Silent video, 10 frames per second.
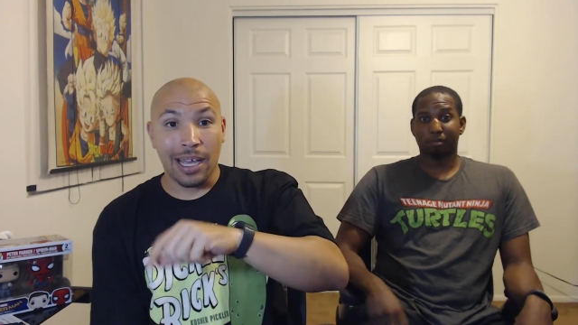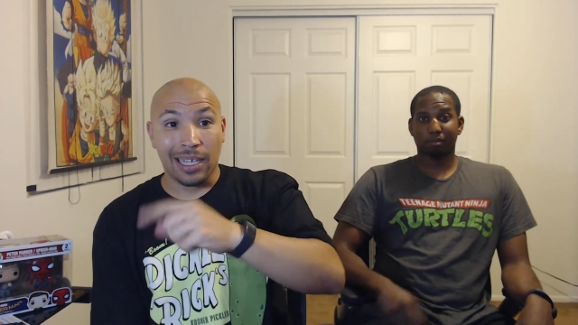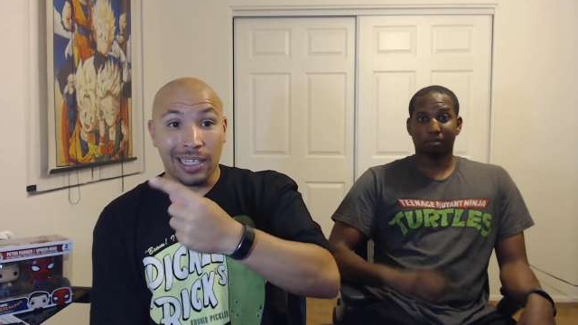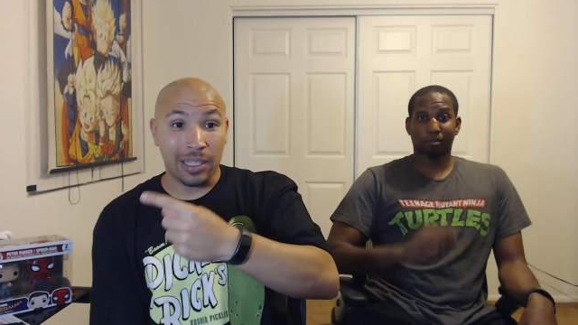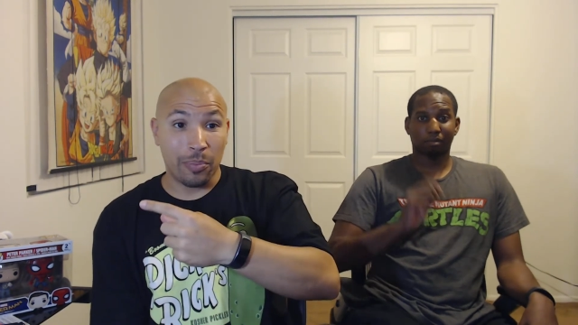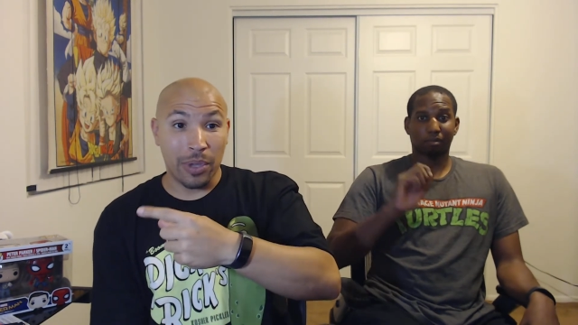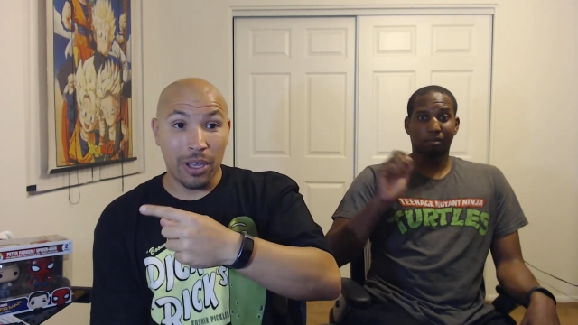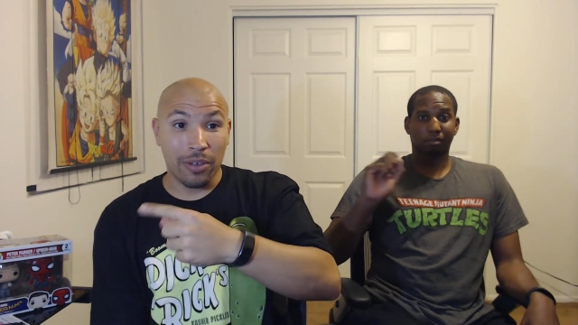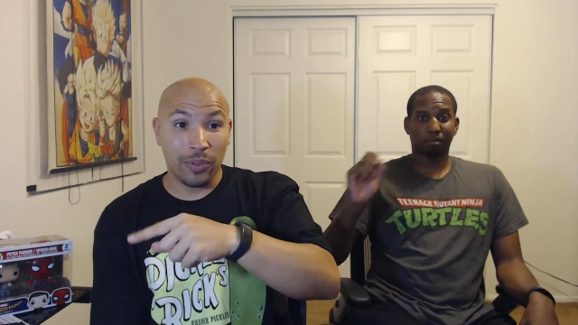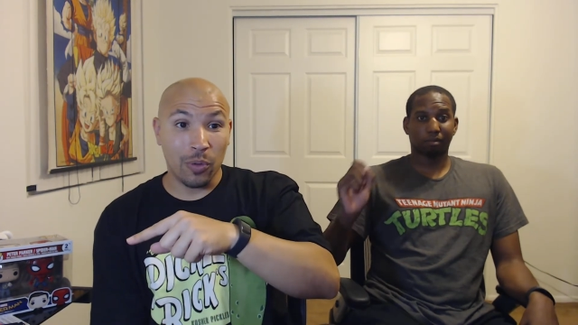Speaker 1: Click the
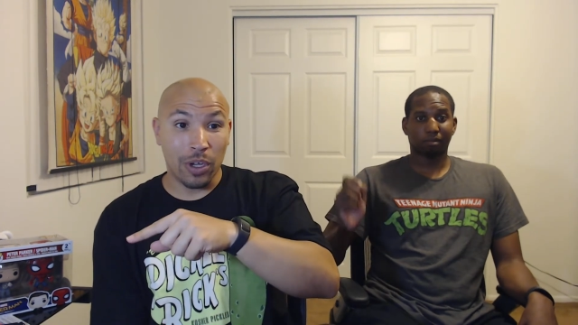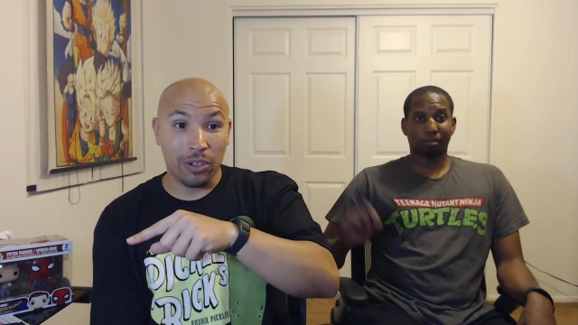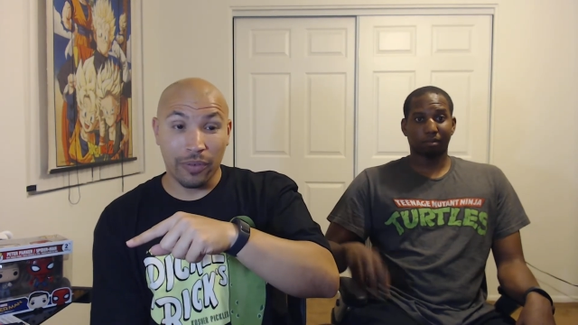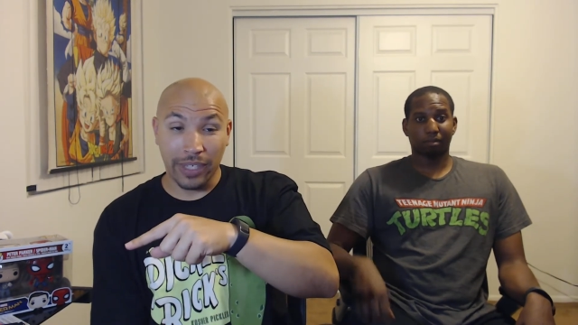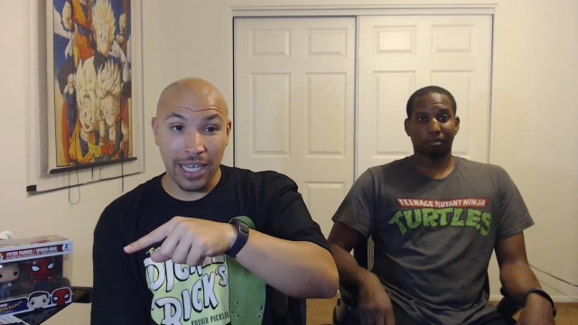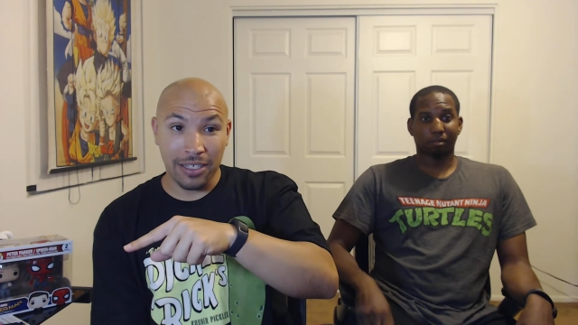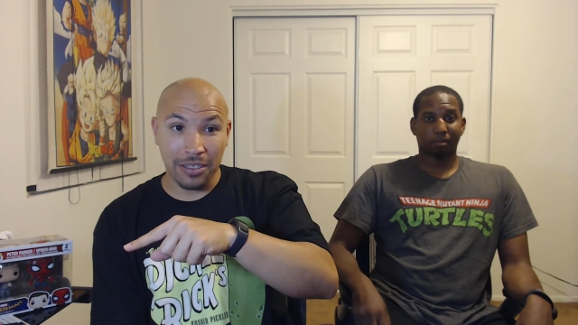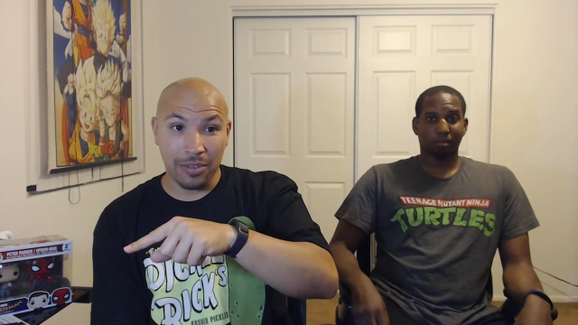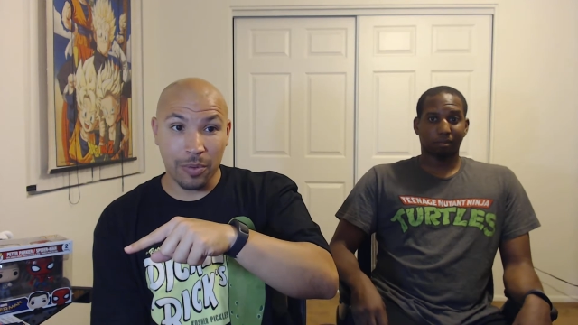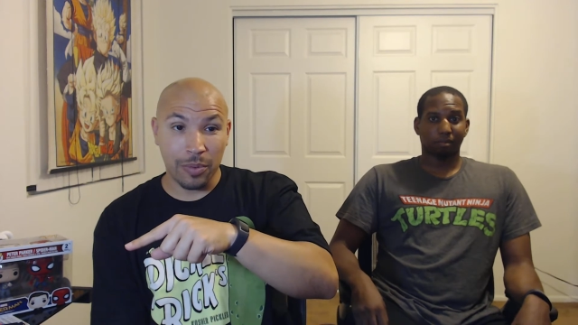bell if you want
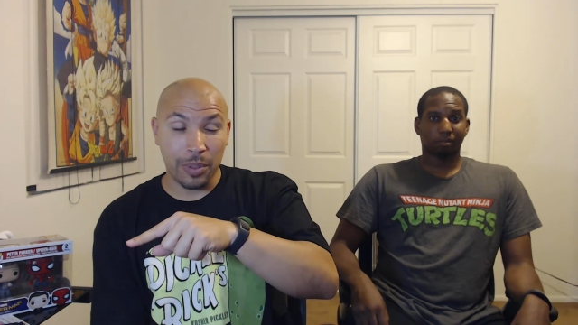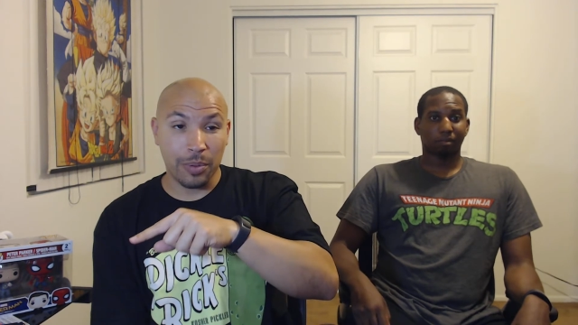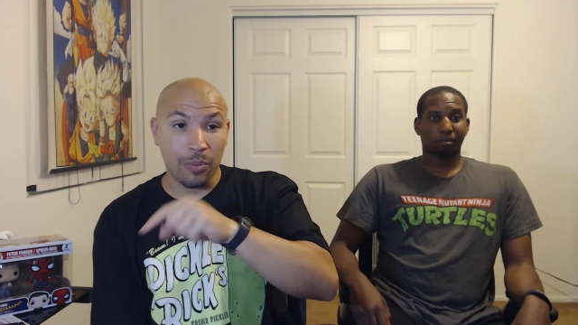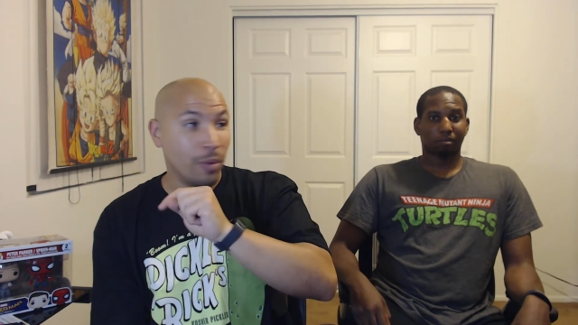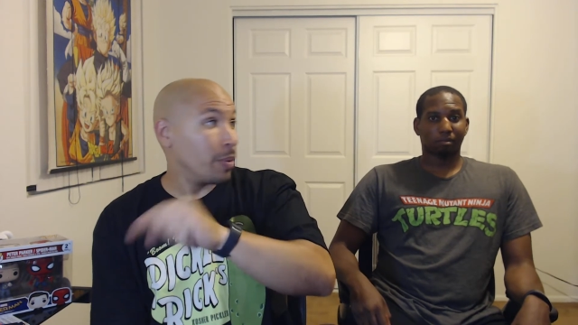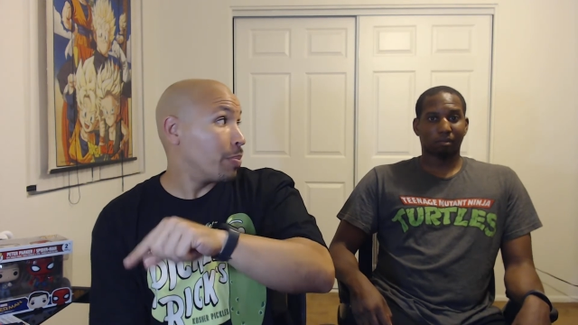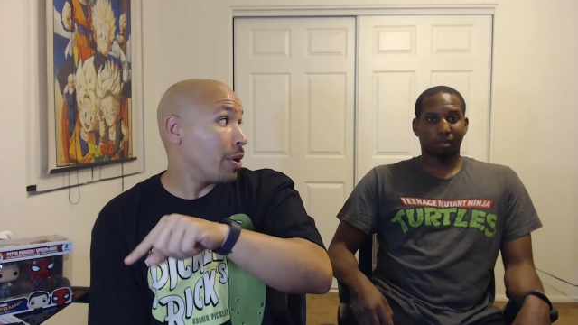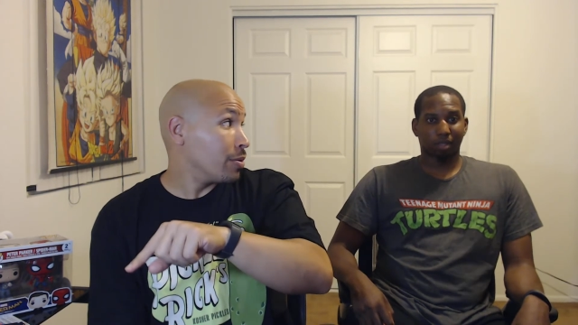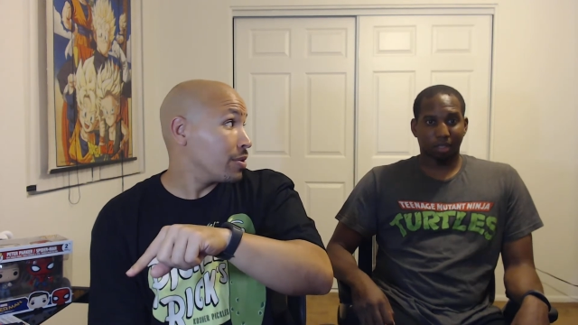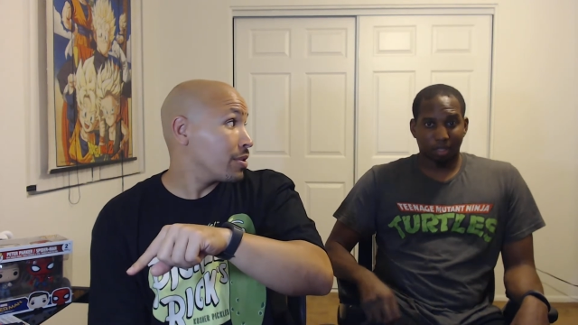notifications when we when we
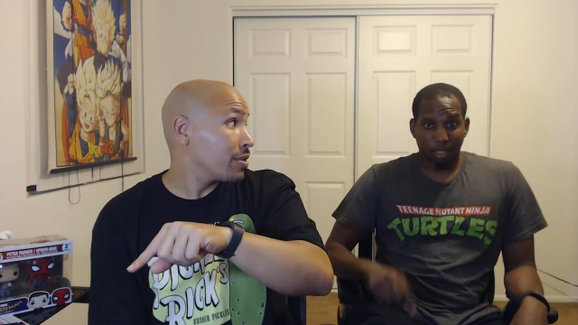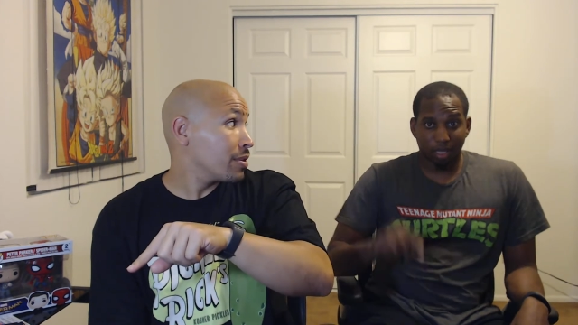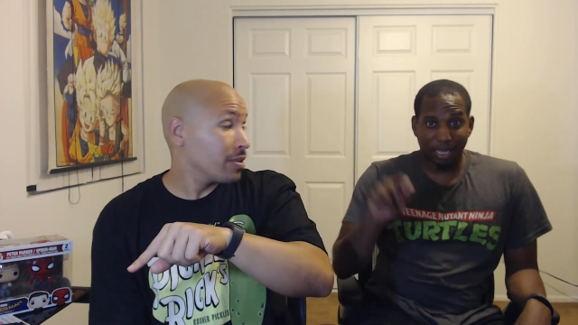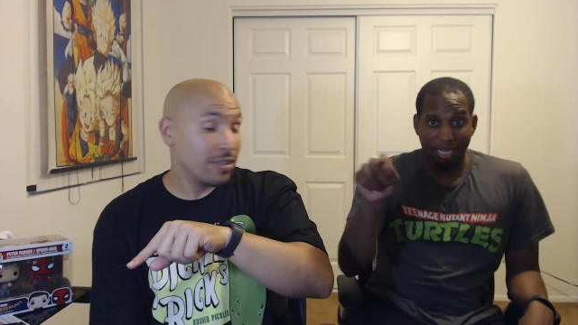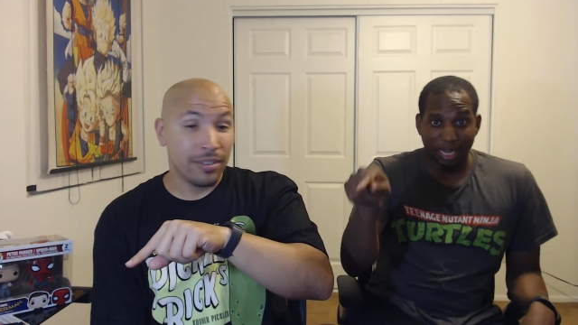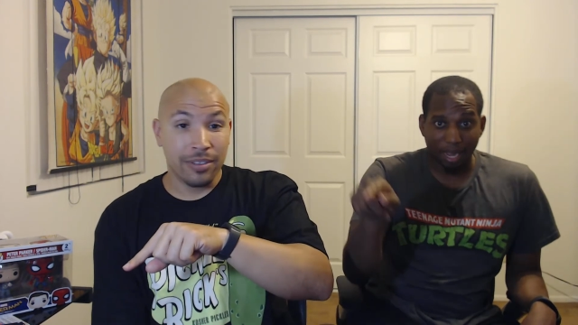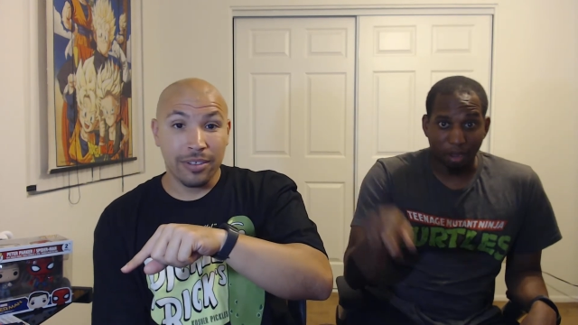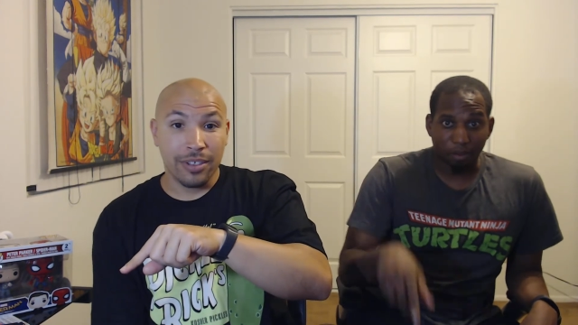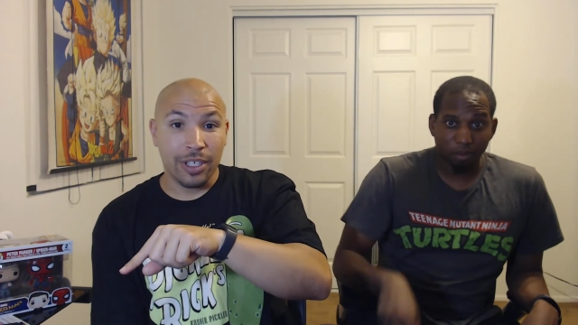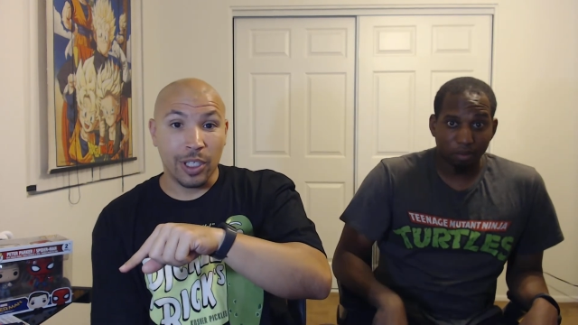post. Click it
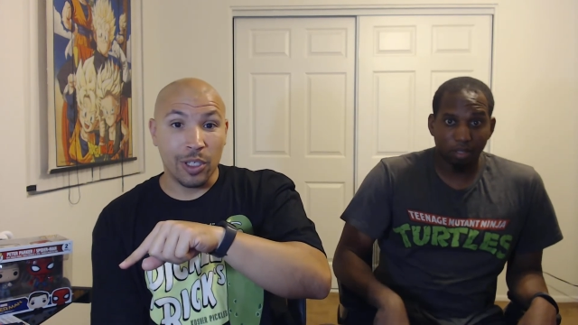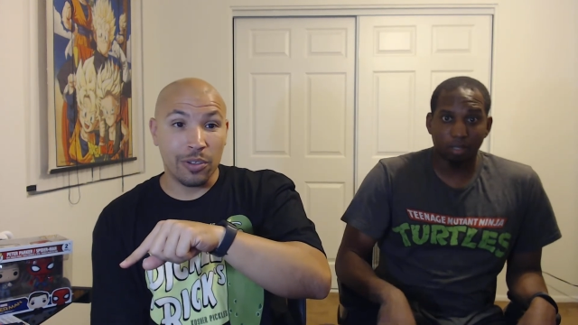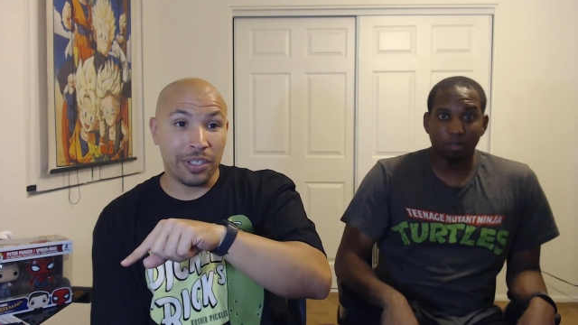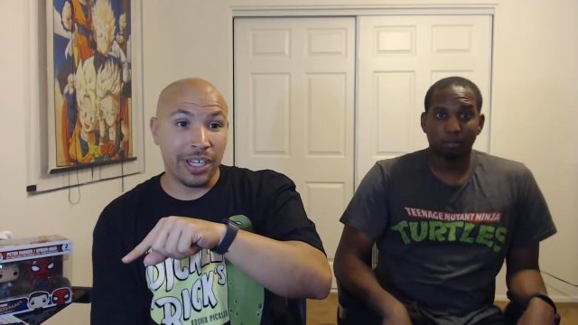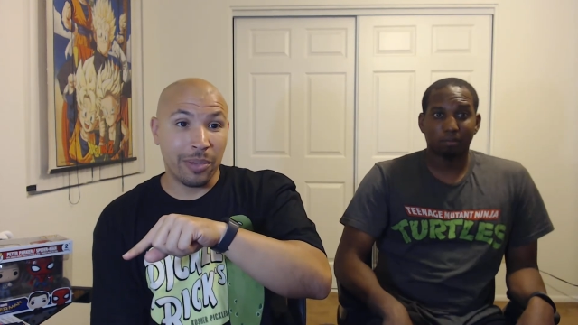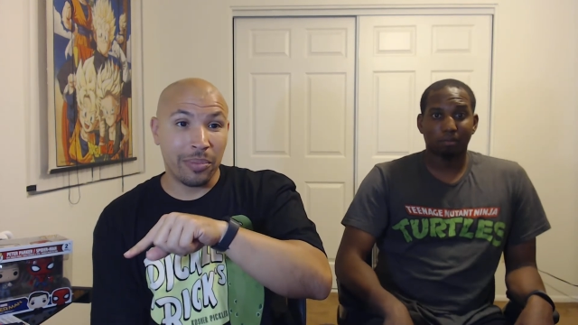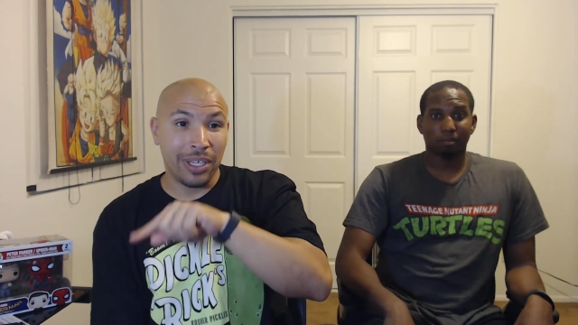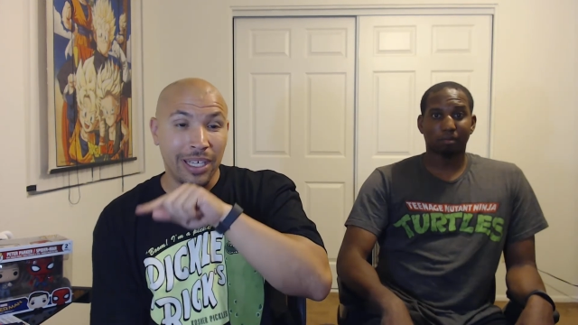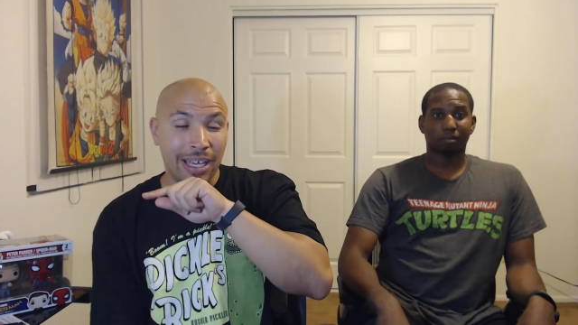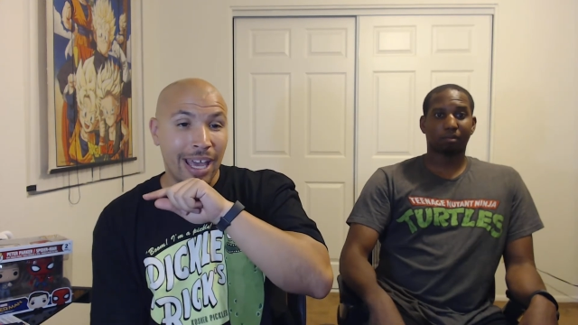now. Usually going to
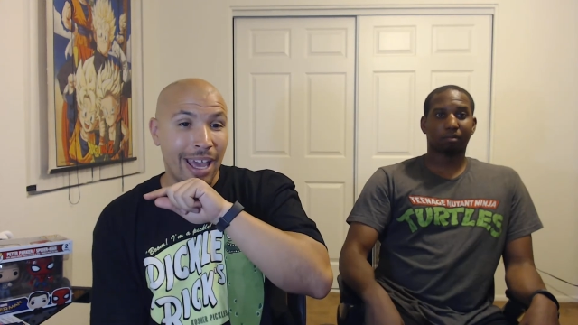be